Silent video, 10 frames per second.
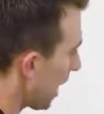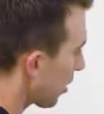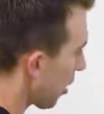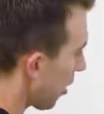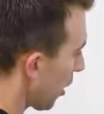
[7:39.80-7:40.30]
they
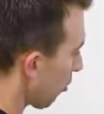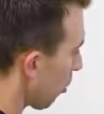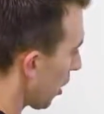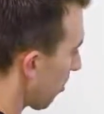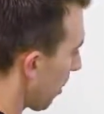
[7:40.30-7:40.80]
start
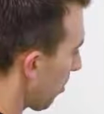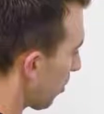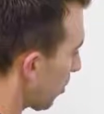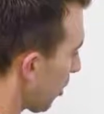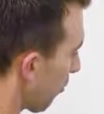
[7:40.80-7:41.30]
enrolling
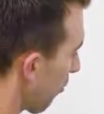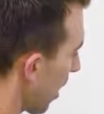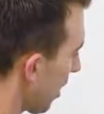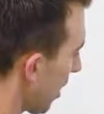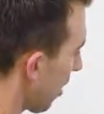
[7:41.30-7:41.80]
people. So your
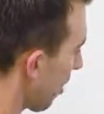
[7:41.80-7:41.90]
friend